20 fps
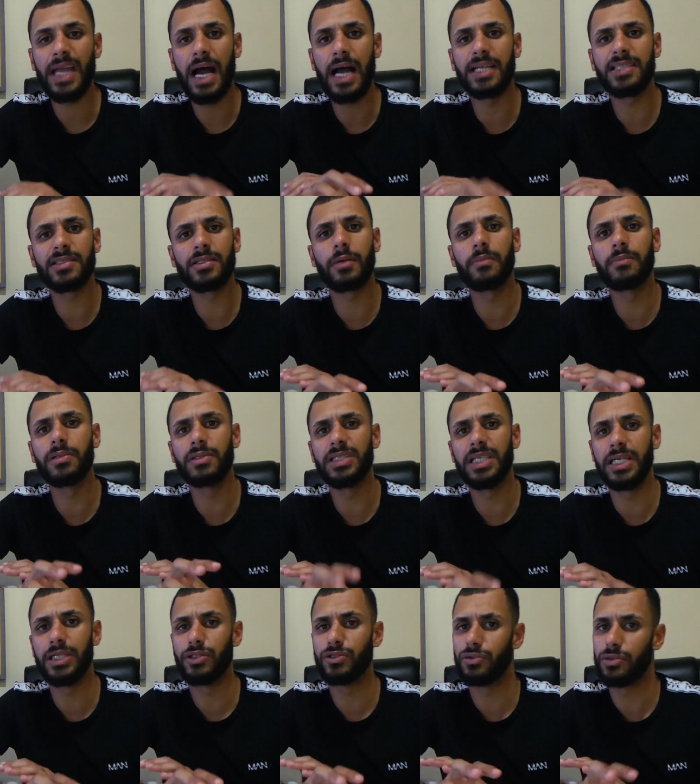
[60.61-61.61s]
I
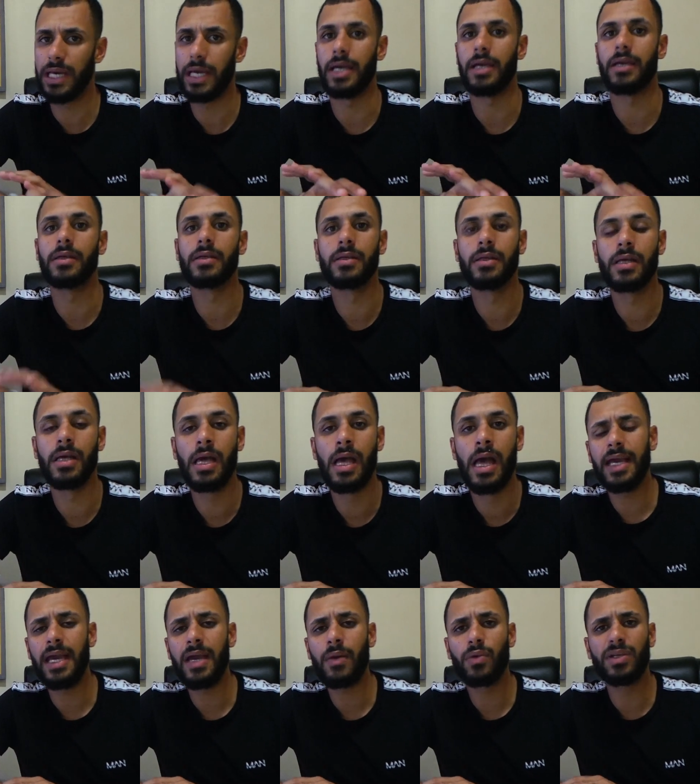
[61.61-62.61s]
stumbled into Kei.
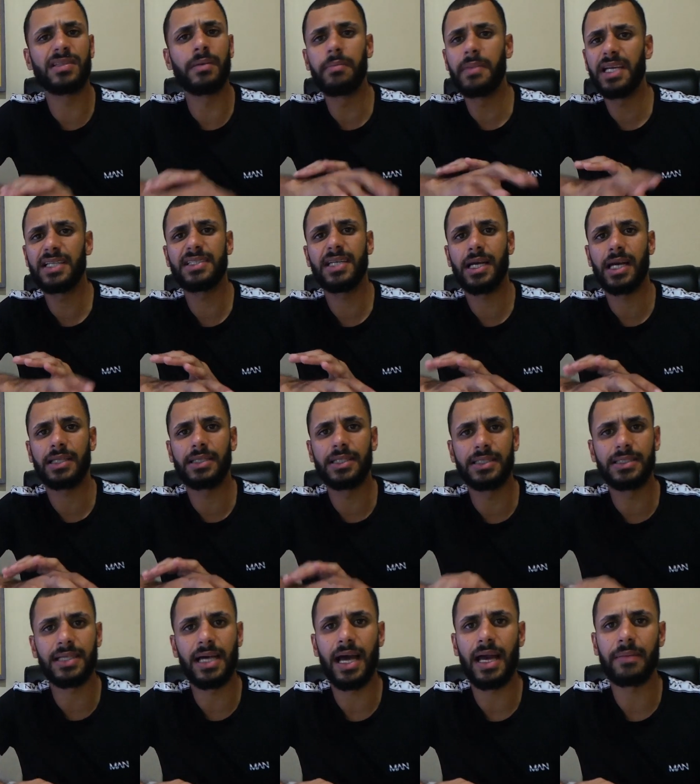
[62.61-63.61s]
Kei was amazing at
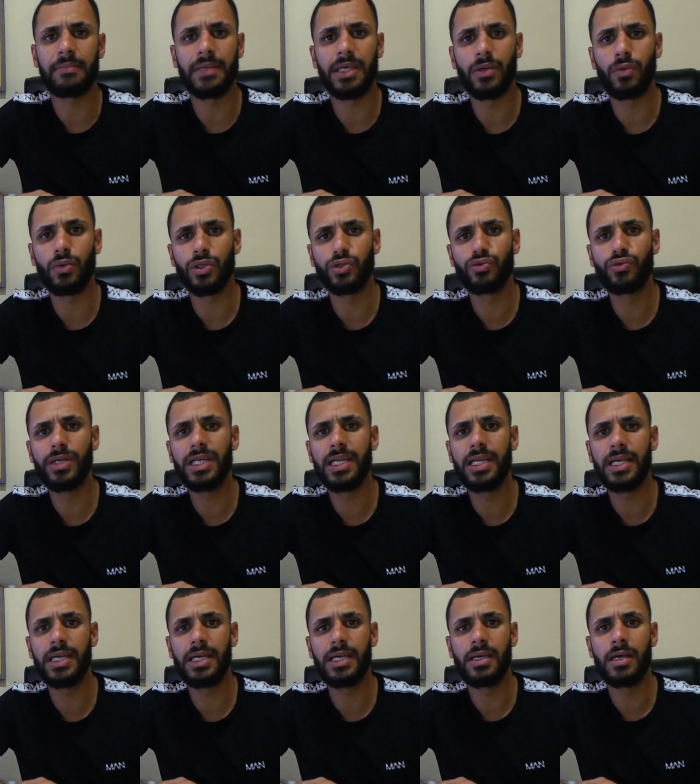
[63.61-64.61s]
the time. He was
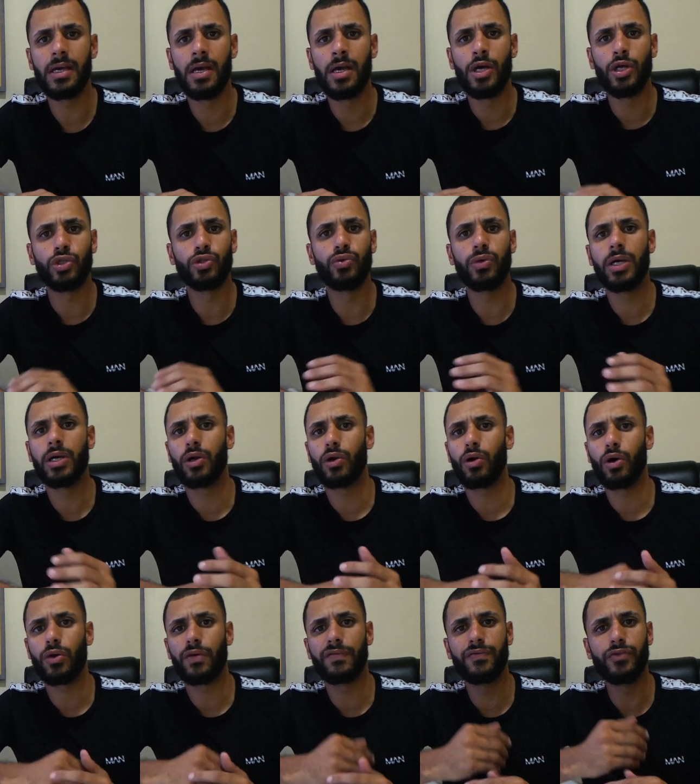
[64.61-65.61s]
really doing a
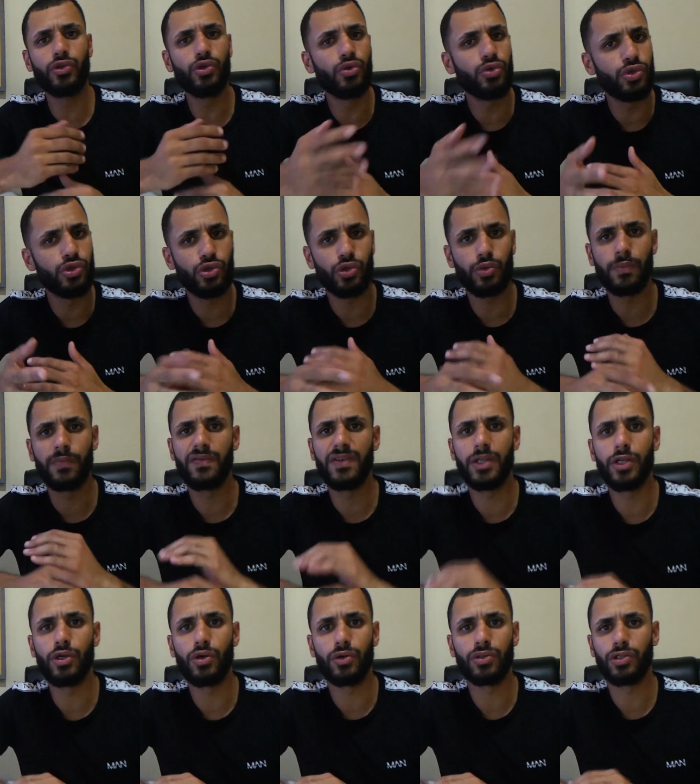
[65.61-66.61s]
lot of YouTube
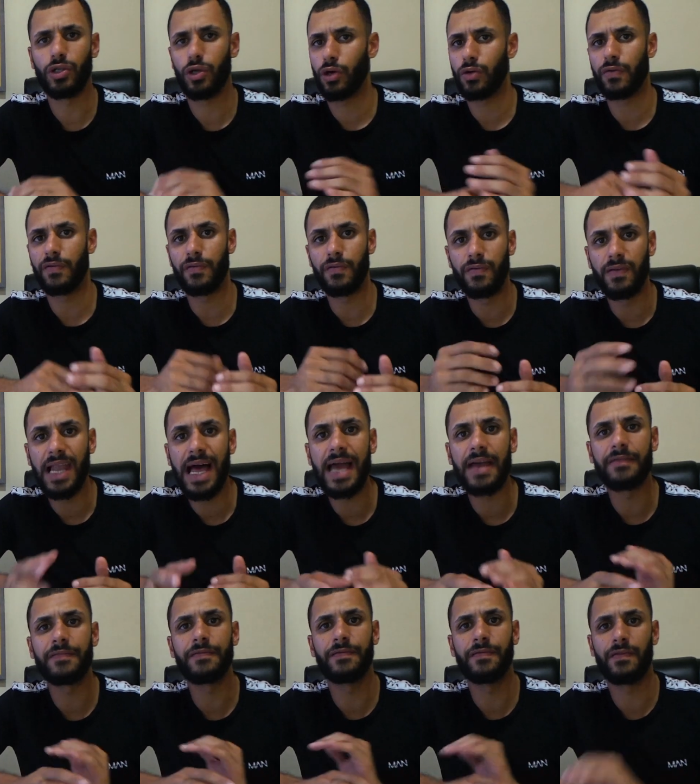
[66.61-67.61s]
videos, a lot of
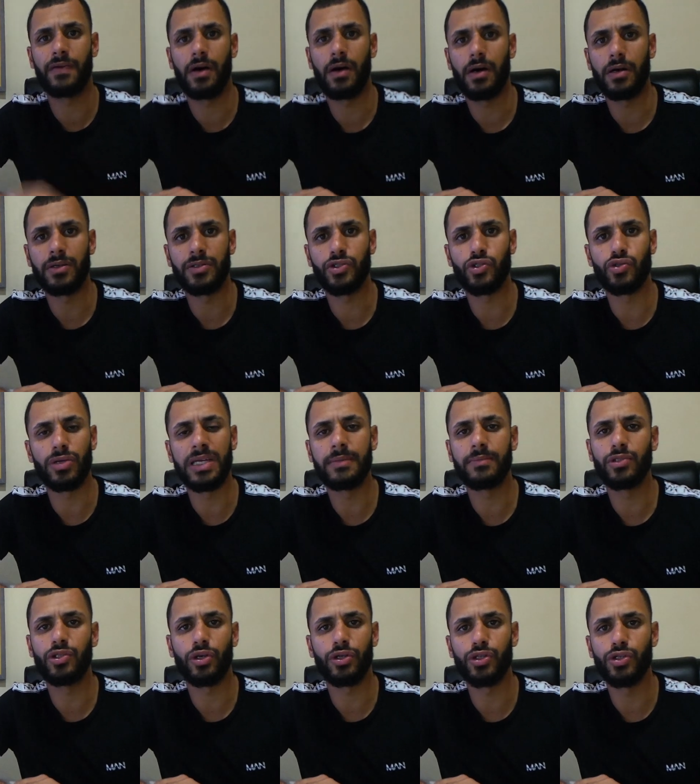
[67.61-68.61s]
live uh,
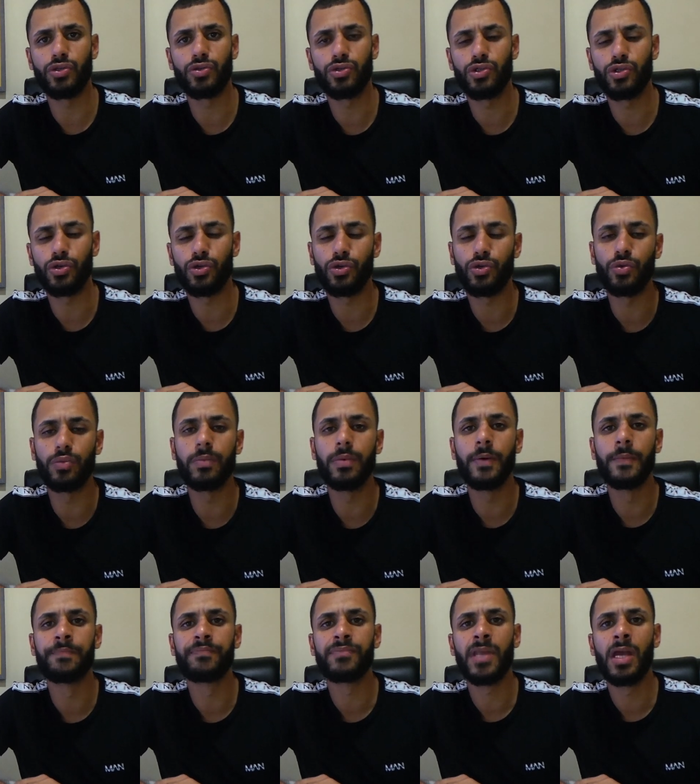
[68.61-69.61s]
streams on YouTube,
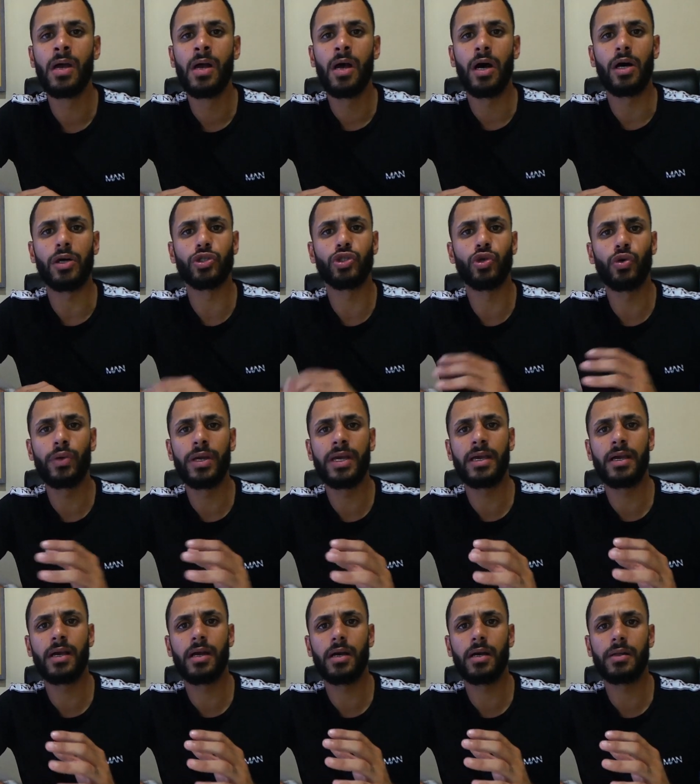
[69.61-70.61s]
uh,
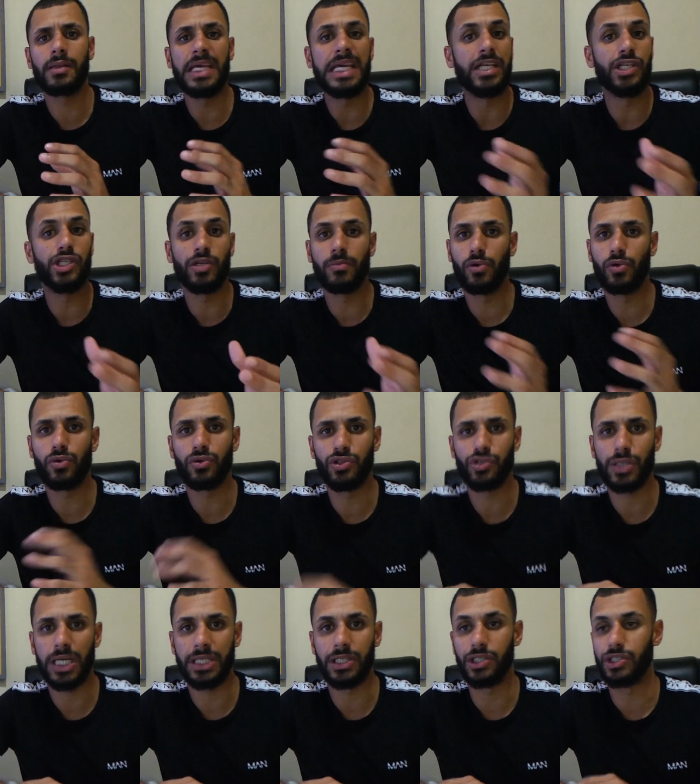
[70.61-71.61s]
showing the Ichimoku
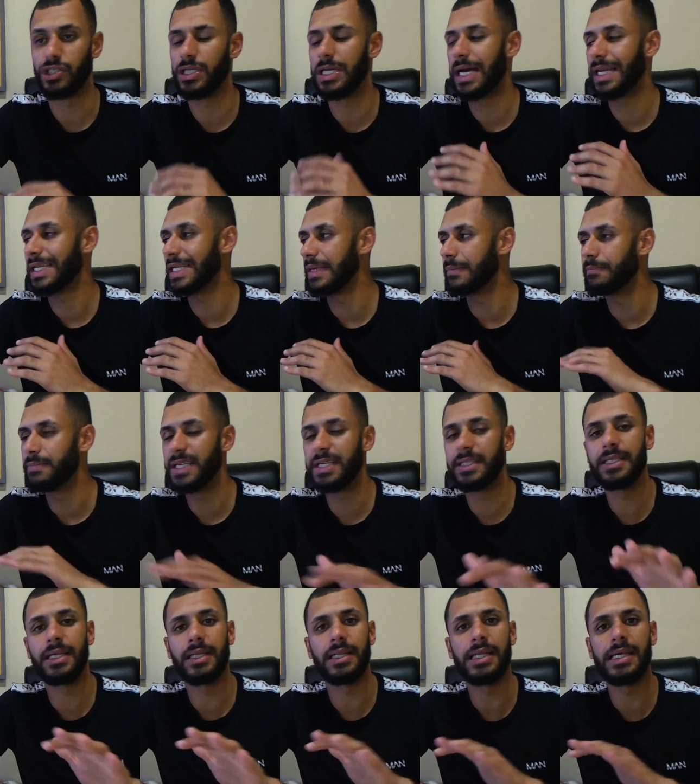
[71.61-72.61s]
strategy, and
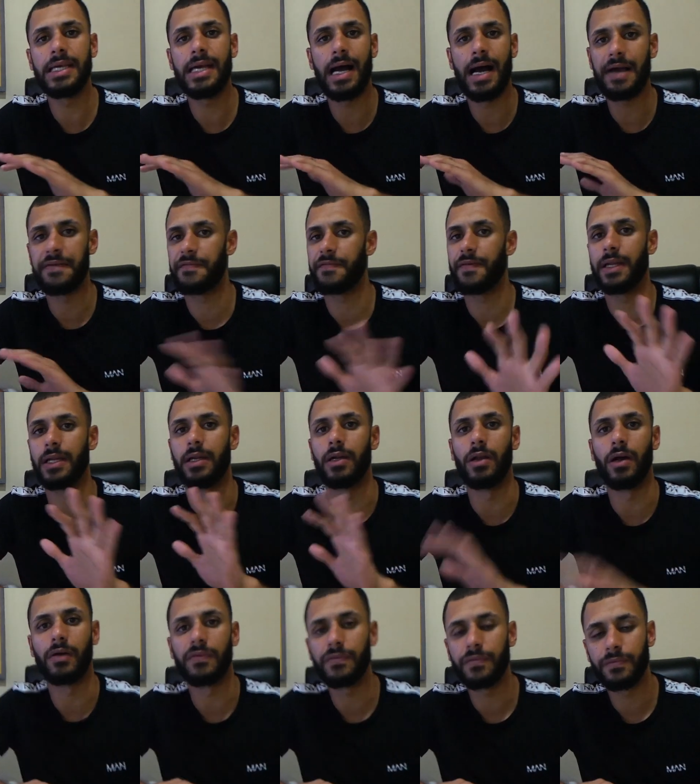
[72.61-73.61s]
immediately I fell in
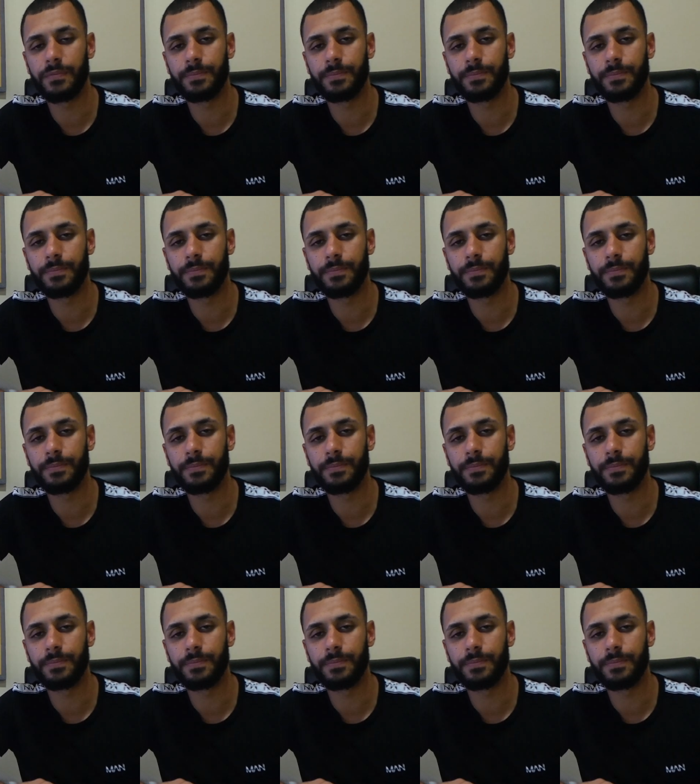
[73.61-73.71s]
love.